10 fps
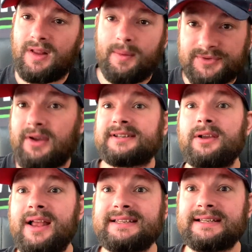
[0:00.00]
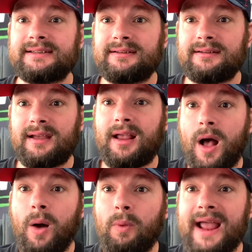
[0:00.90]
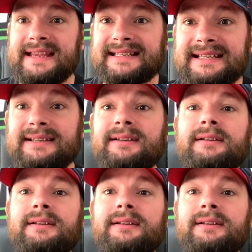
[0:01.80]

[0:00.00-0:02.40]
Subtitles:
I'm so excited. I can't wait.